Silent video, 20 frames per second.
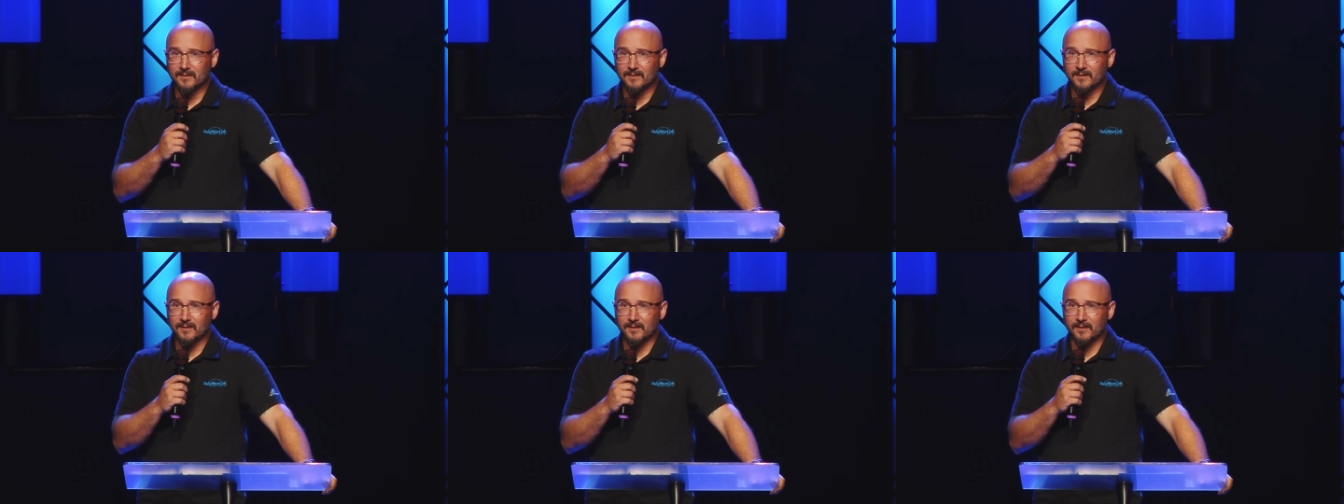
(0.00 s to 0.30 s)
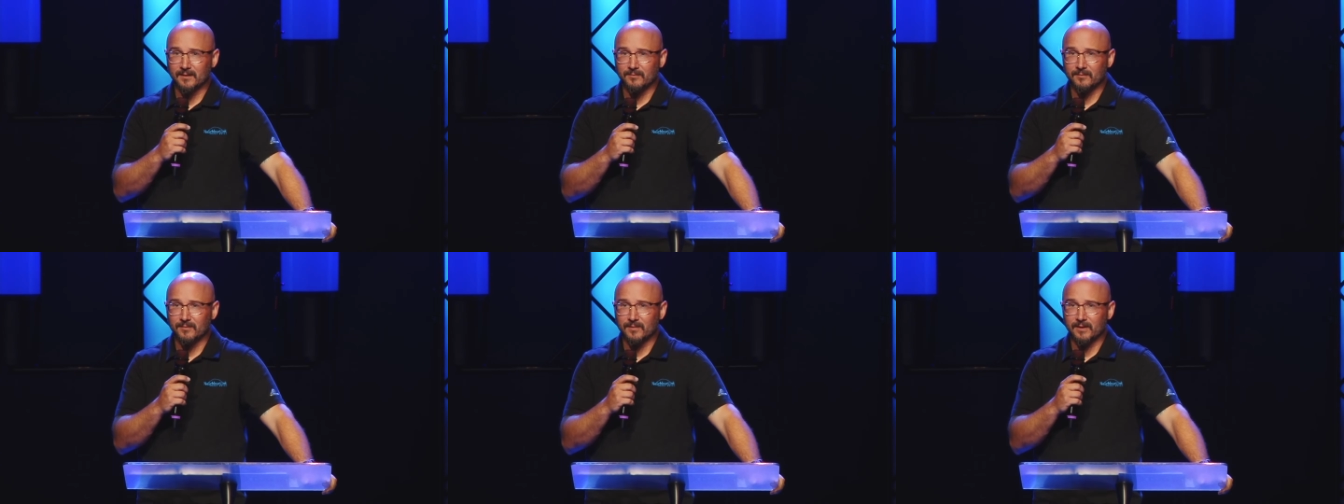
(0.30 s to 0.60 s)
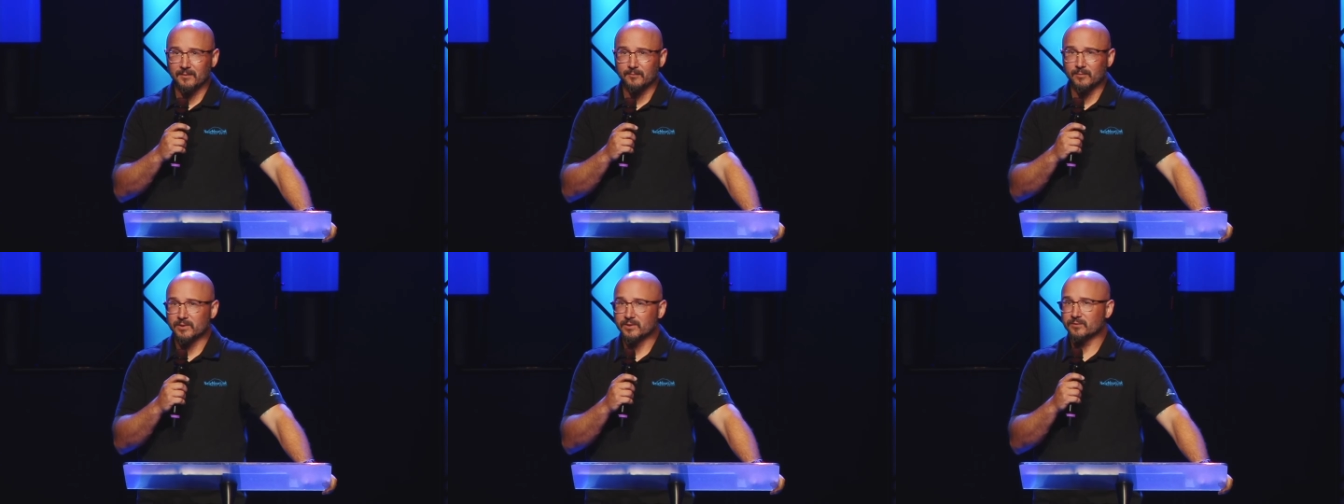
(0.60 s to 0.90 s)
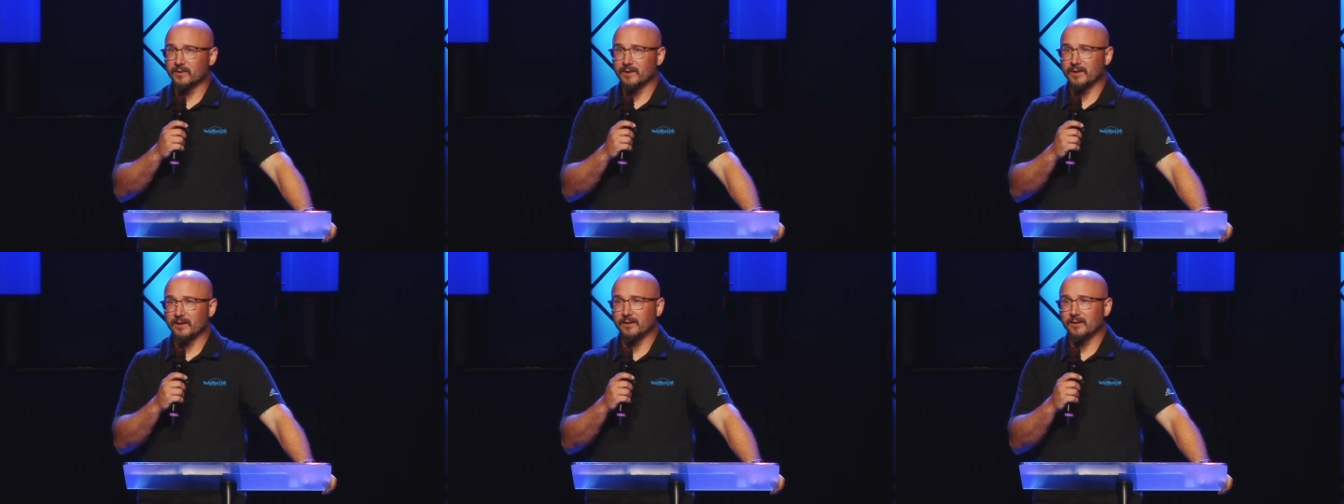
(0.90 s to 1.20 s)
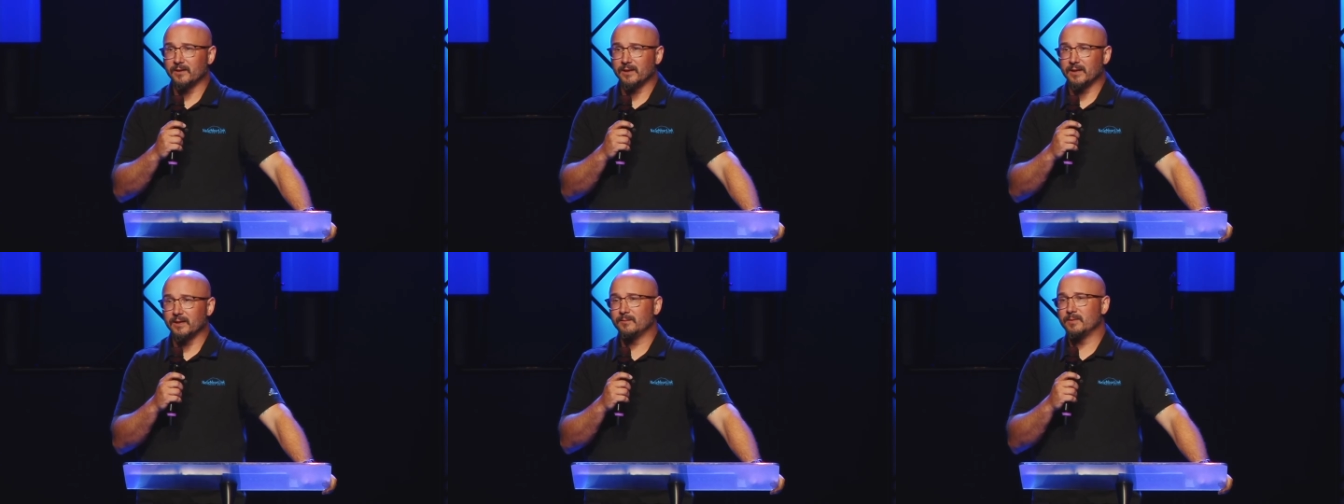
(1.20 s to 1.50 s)
um, in,
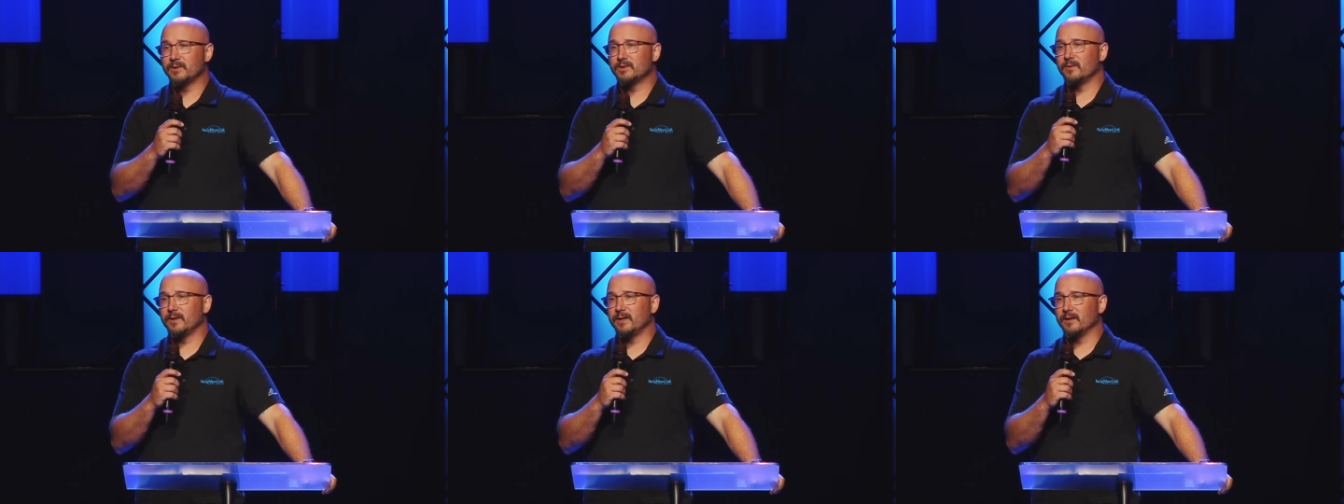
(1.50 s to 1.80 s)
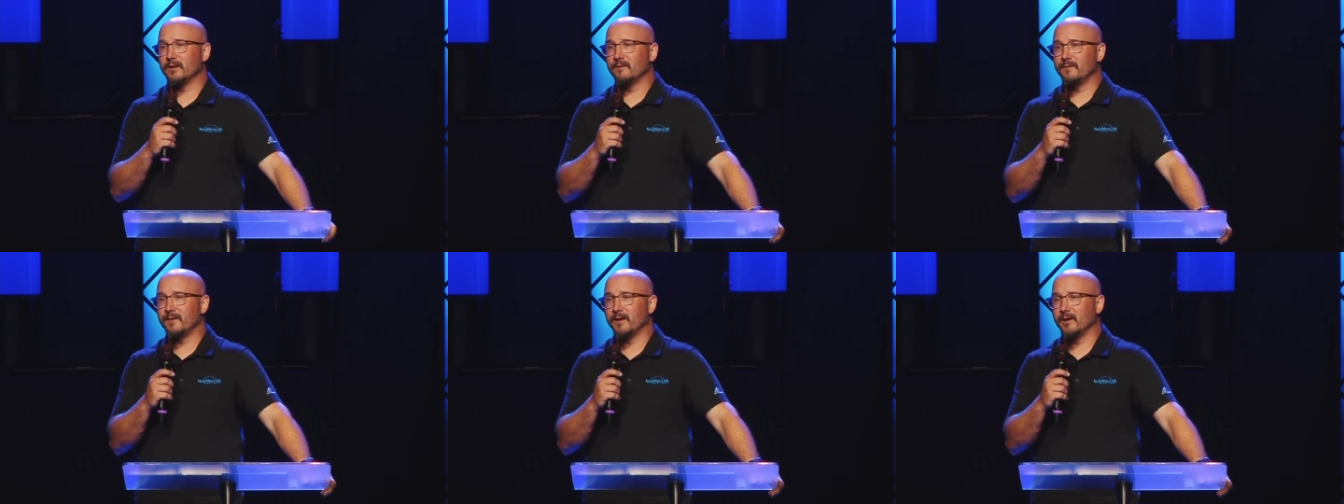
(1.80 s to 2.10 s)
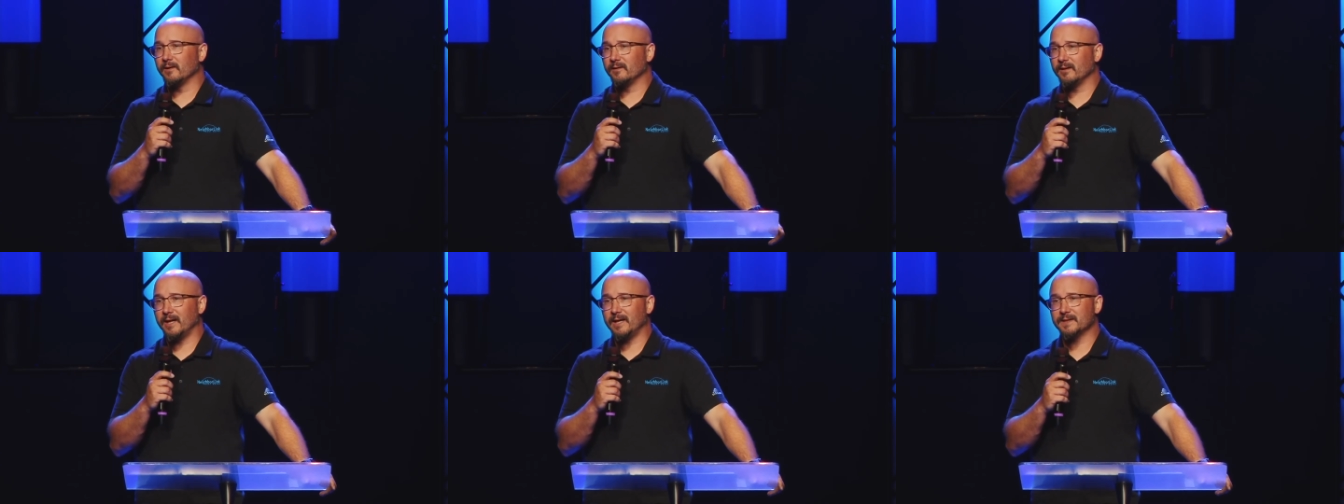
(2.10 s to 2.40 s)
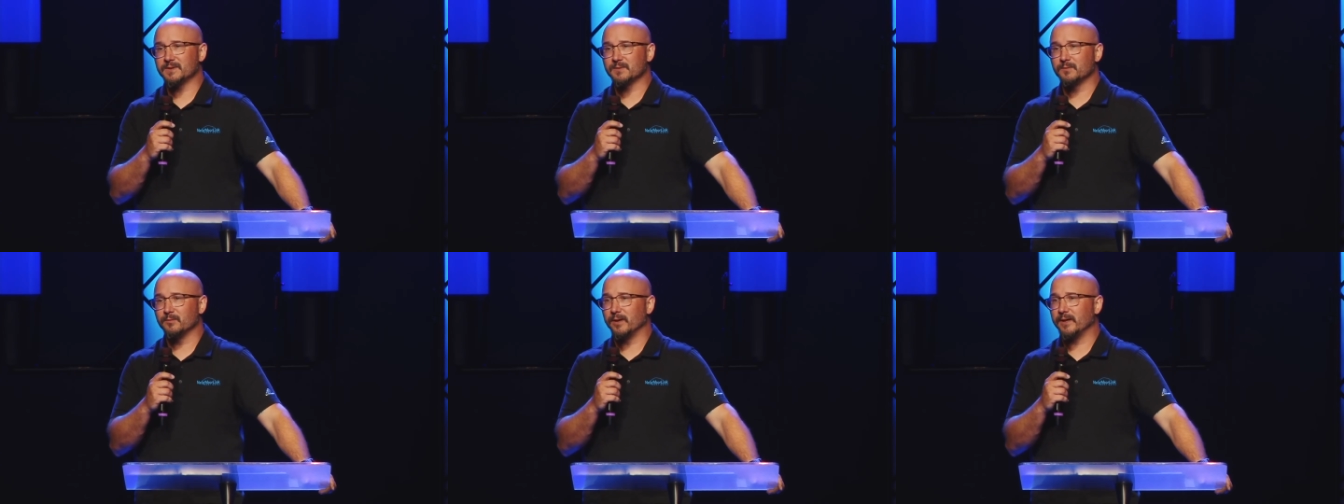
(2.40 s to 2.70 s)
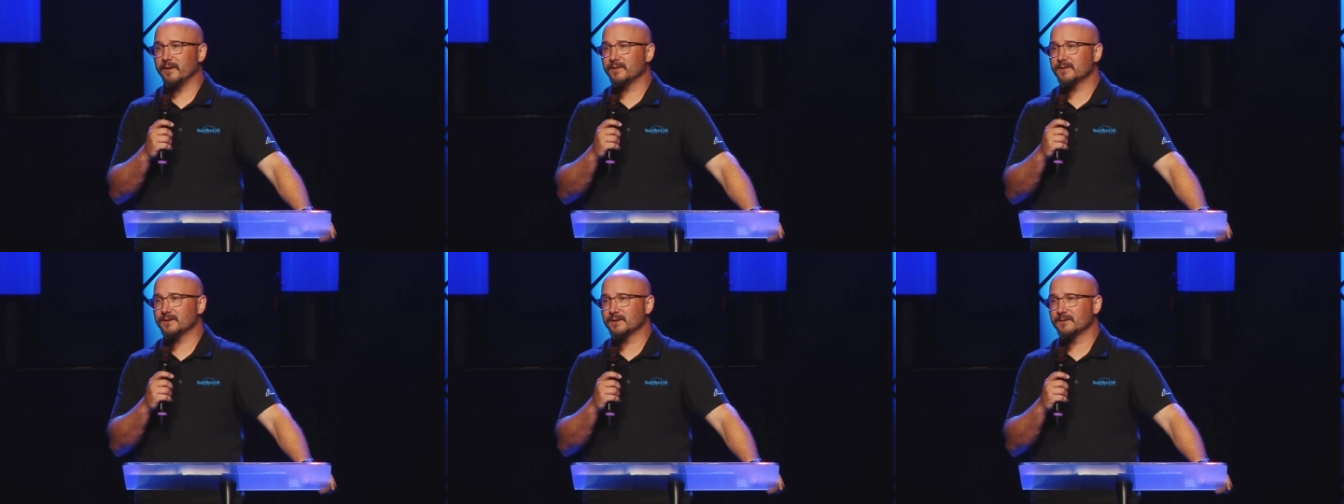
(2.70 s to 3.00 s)
between, in between her very last
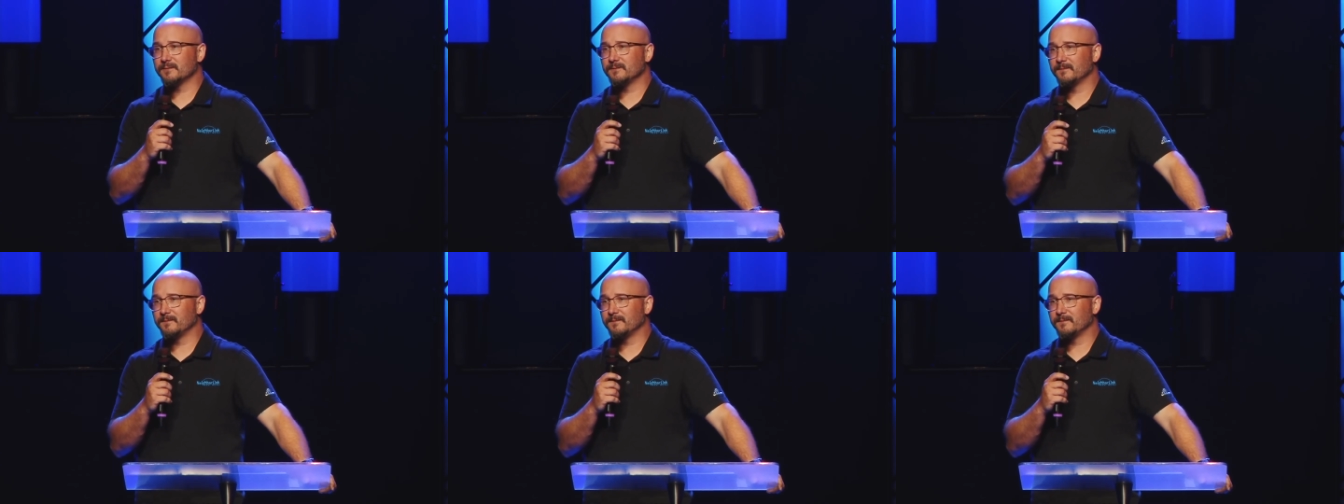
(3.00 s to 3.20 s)
breaths.